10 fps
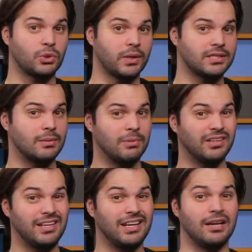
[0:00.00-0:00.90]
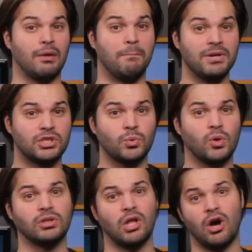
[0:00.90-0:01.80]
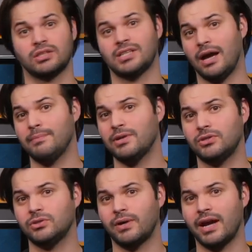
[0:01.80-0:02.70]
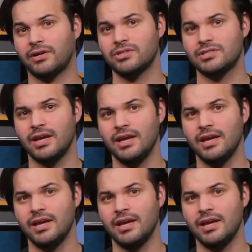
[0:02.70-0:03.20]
joint stability in habitual long-time knuckle crackers,